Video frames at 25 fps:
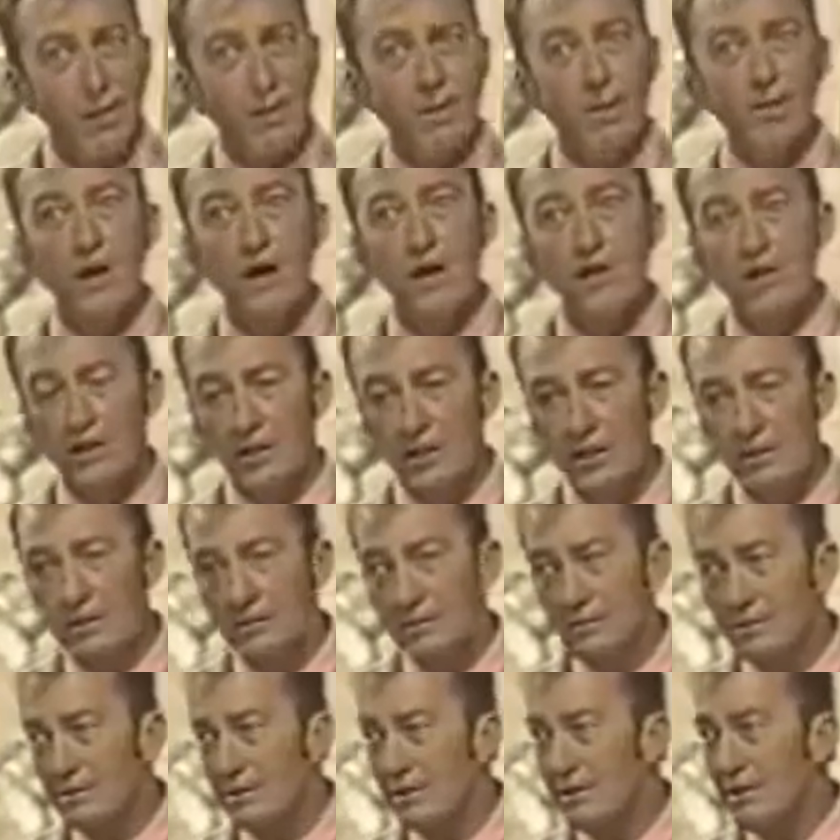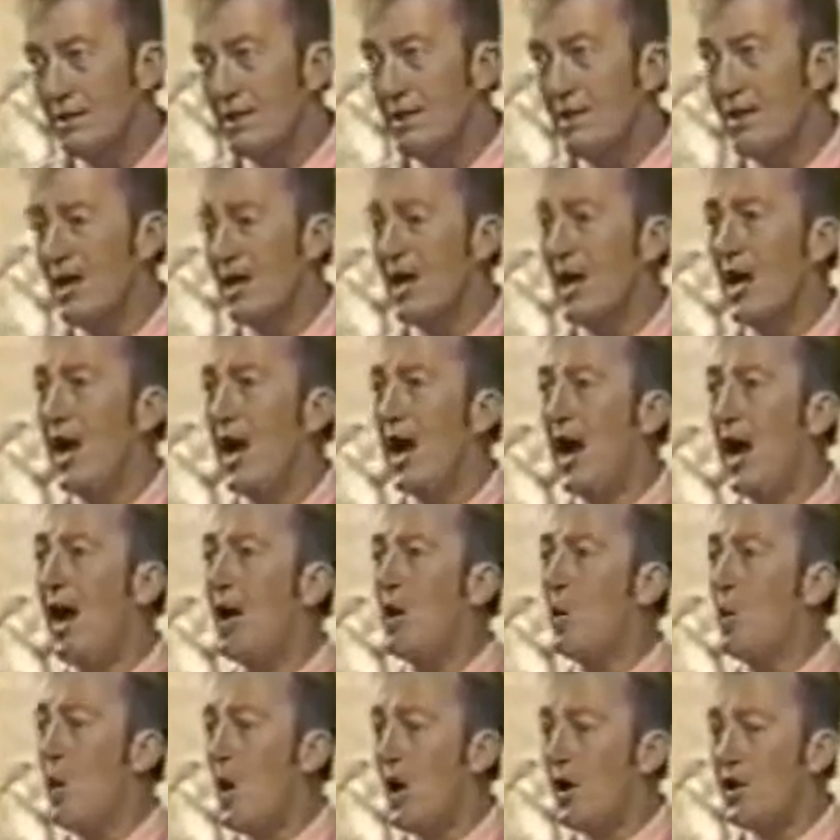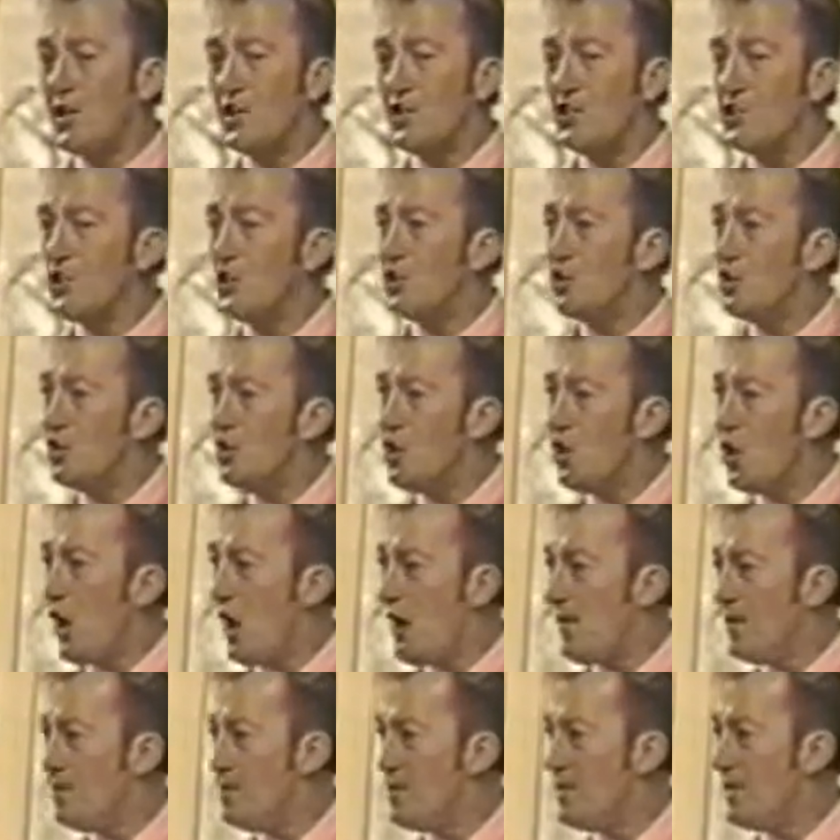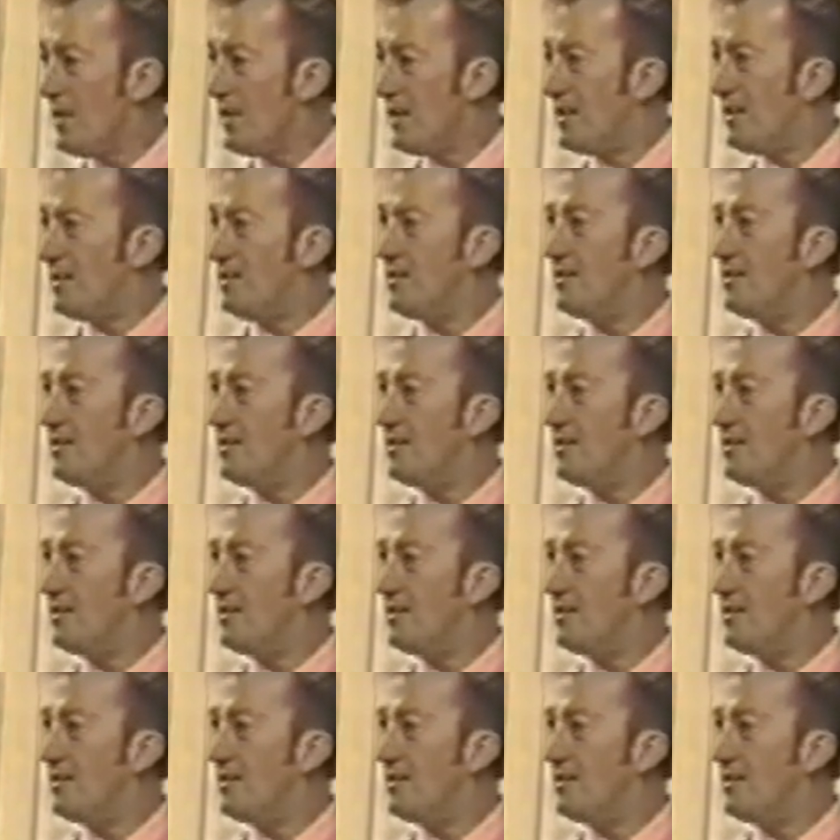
Mother, I wanted you to love me.